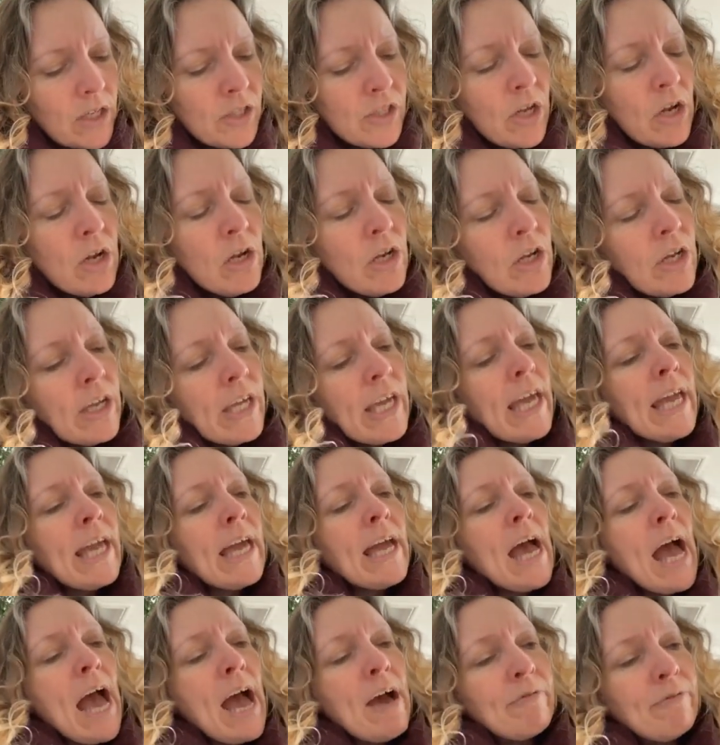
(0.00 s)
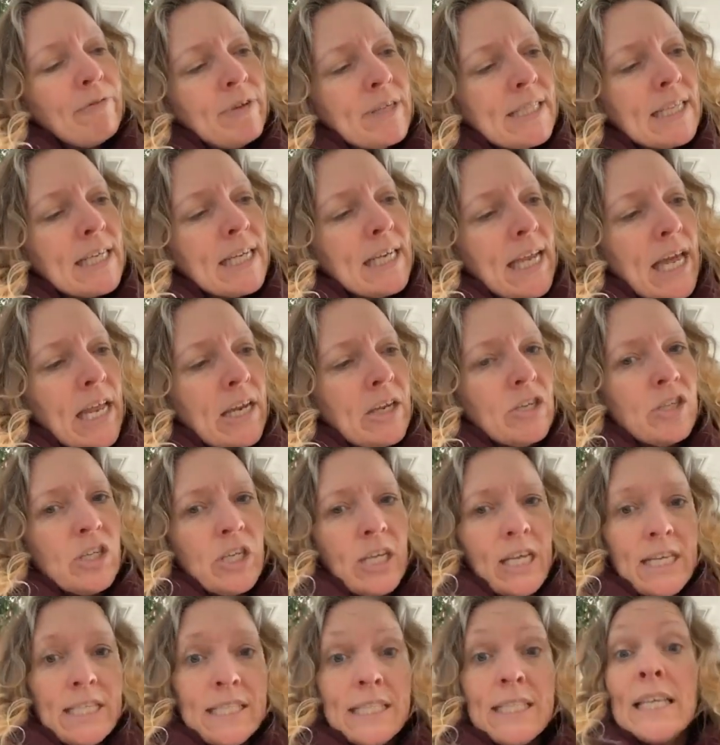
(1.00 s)
So looking at our physical
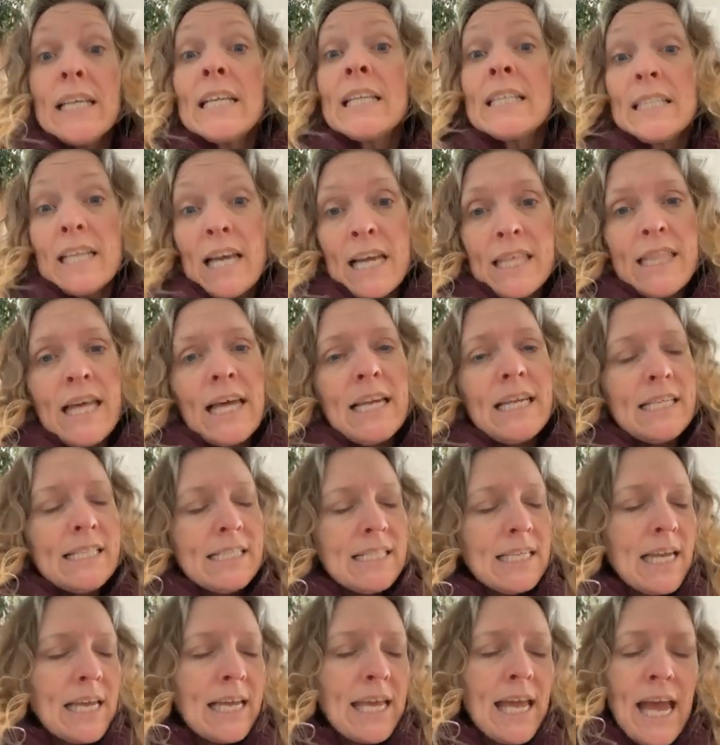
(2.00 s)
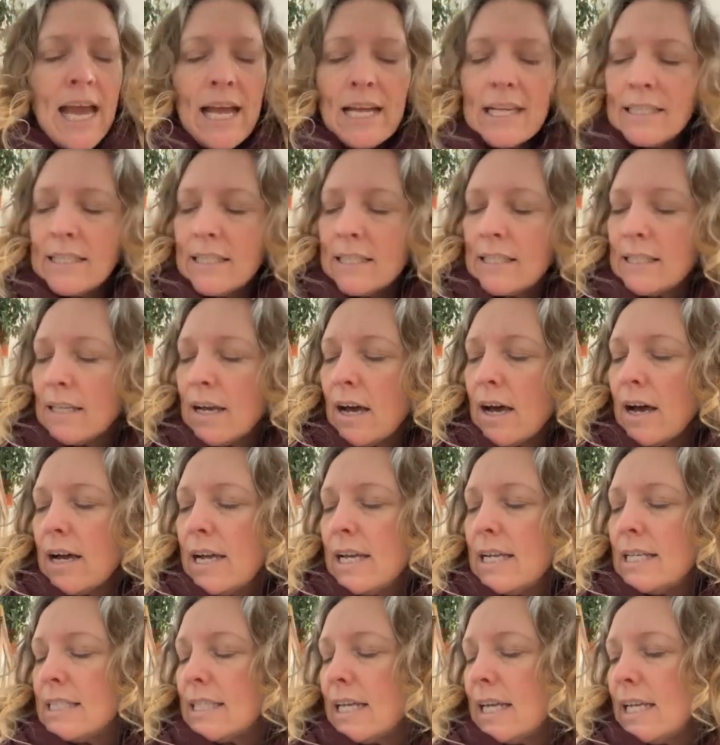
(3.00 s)
energy, it's things like that. It's like
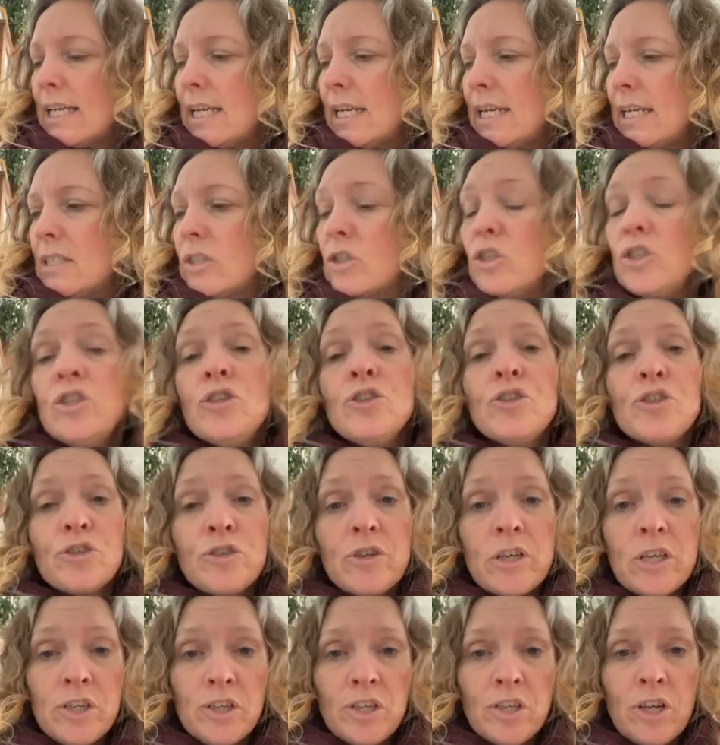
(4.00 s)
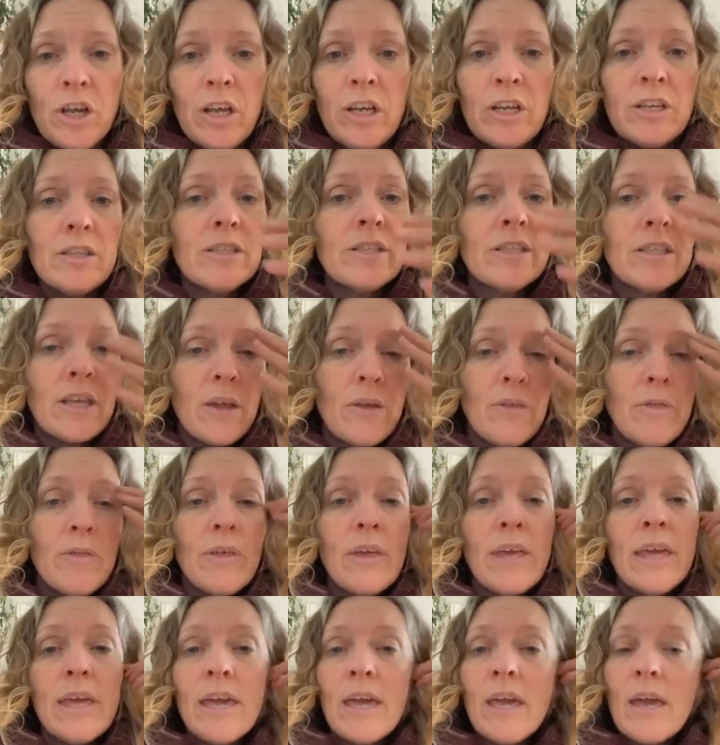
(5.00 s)
exercise, it is nutrition. So
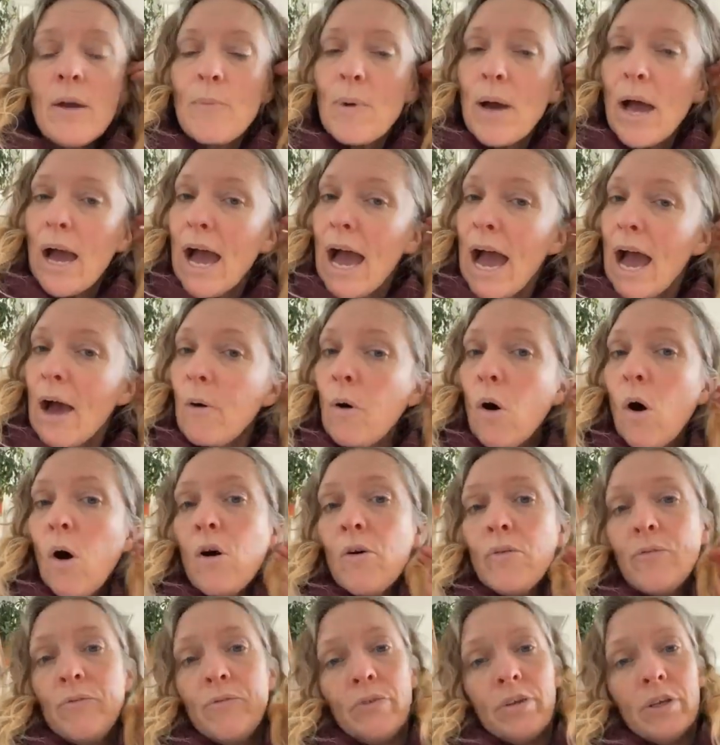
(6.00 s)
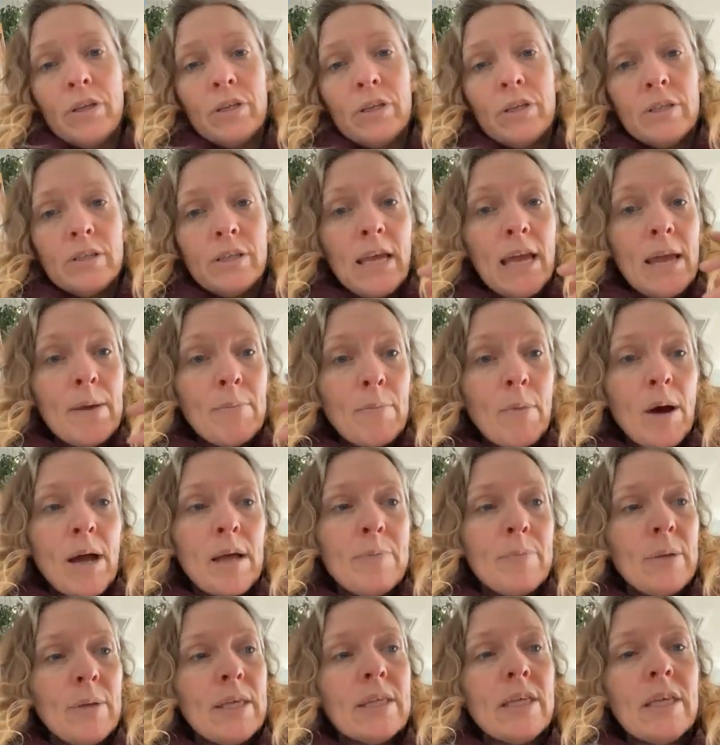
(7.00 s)
thinking about how often it
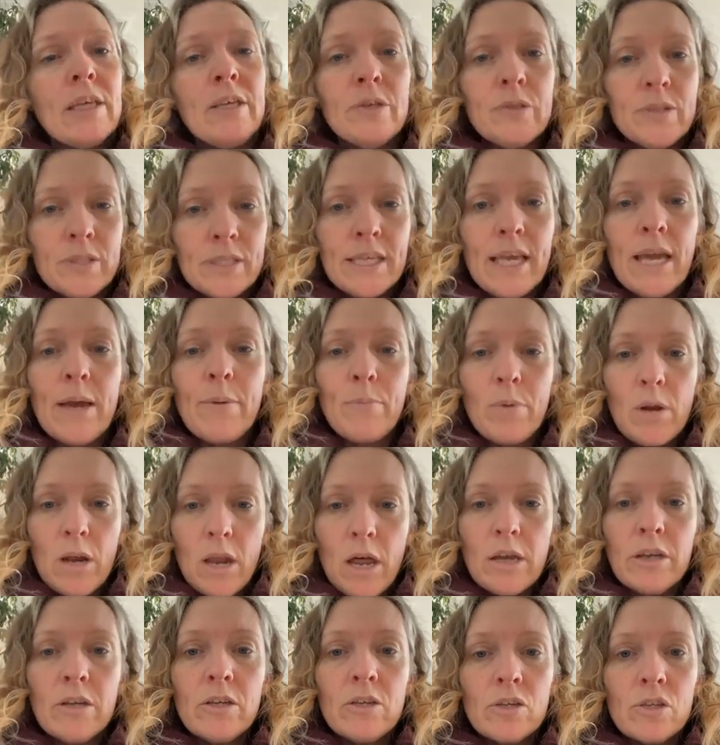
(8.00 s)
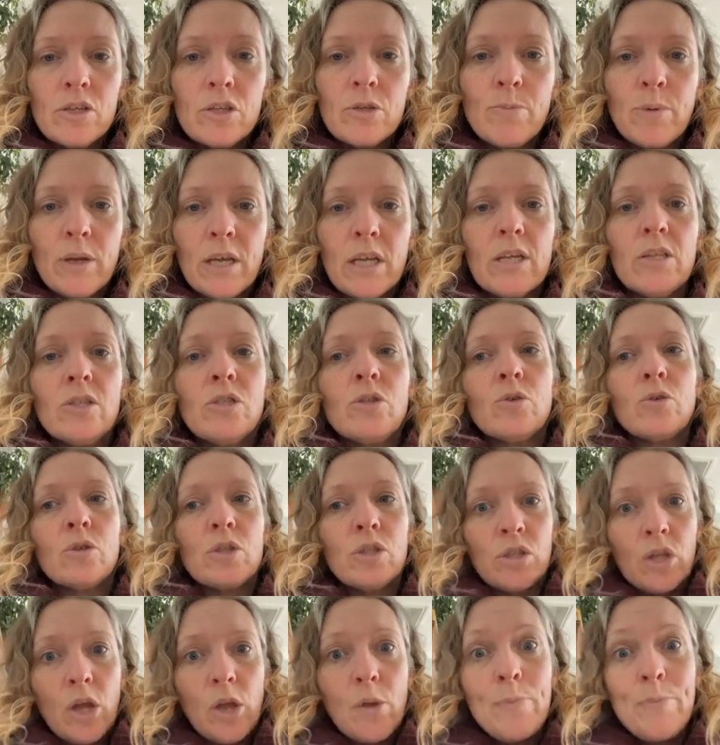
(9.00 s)
might be that you skip lunch because
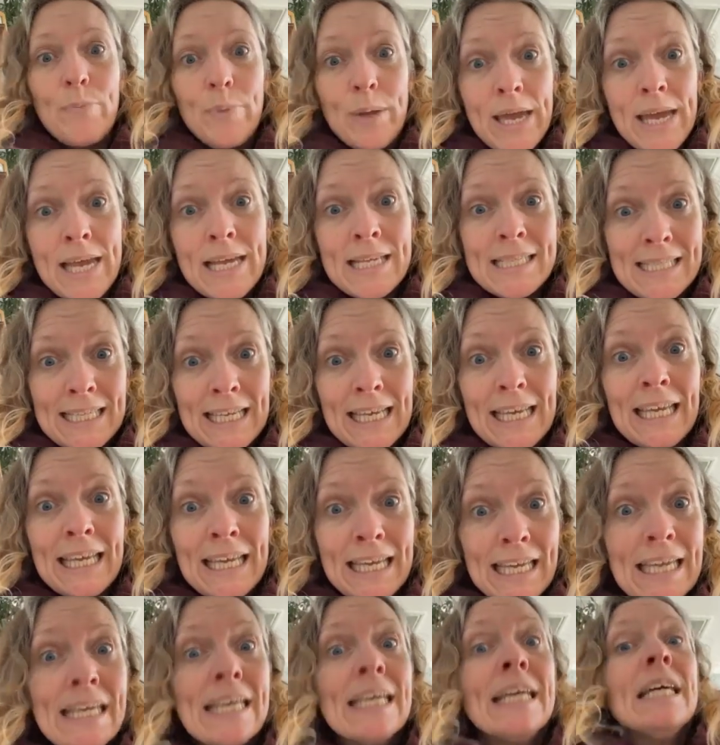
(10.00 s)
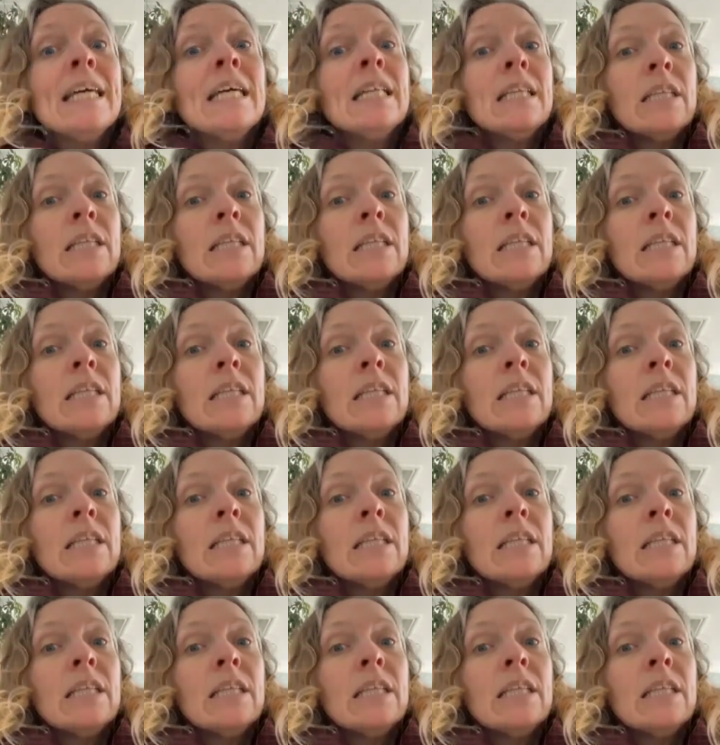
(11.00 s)
you're so busy